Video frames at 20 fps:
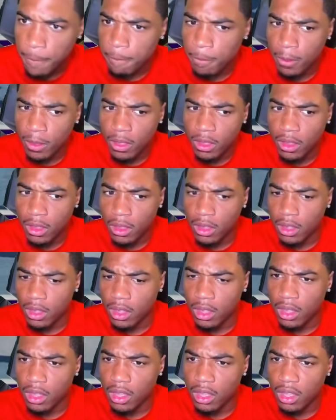they
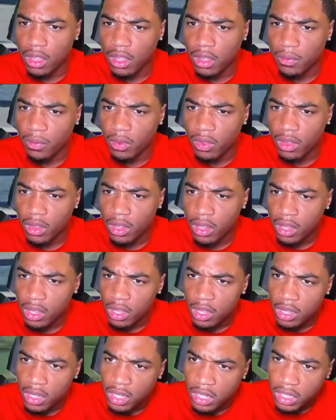extend their lead again.
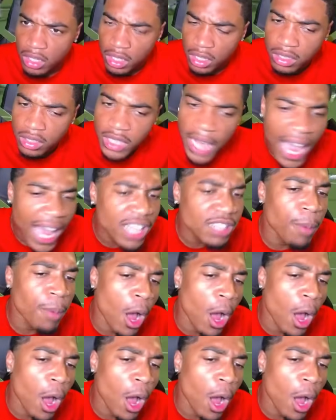James,